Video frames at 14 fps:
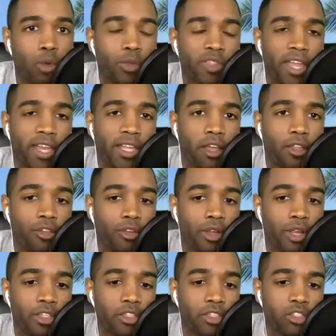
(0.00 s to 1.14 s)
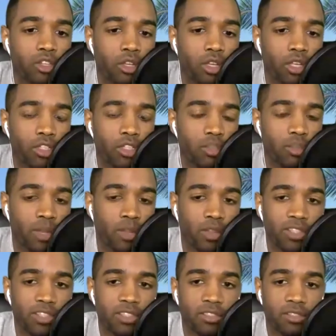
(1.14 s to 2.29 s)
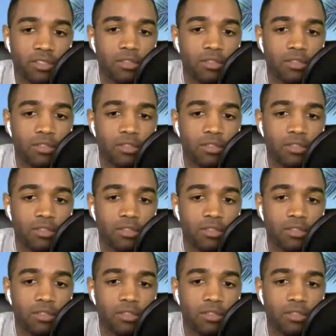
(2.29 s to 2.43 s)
with any other instrumentalists?